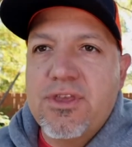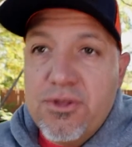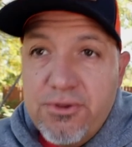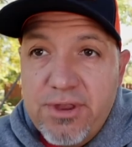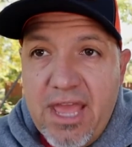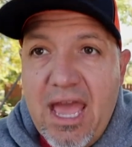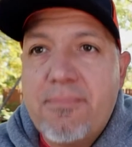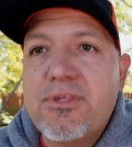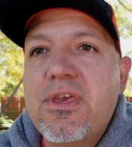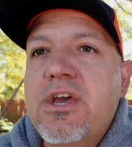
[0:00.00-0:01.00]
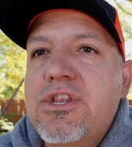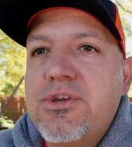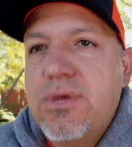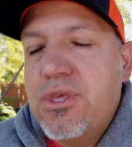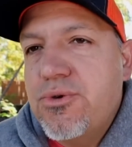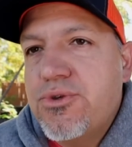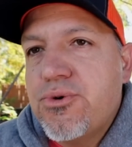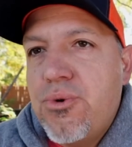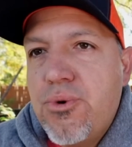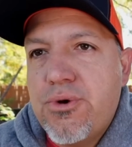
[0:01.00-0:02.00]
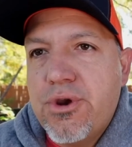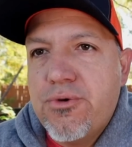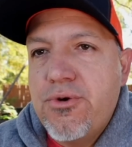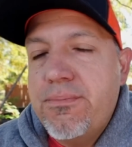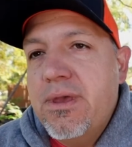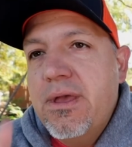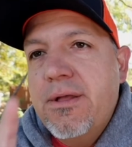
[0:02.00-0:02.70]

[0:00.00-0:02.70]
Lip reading: including apps, to a user or a group.